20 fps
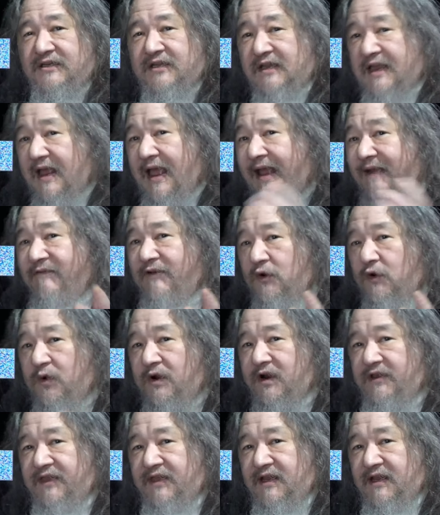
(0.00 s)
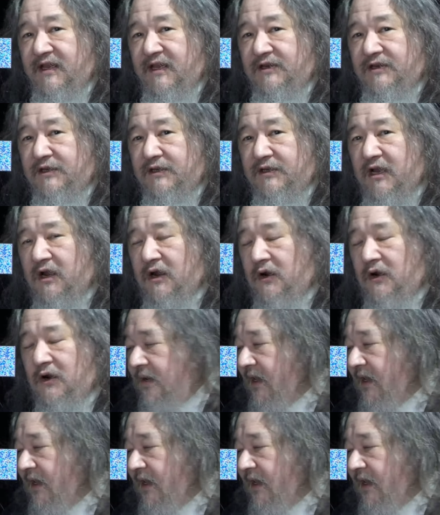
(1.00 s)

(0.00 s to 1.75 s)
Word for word: everywhere they need to go.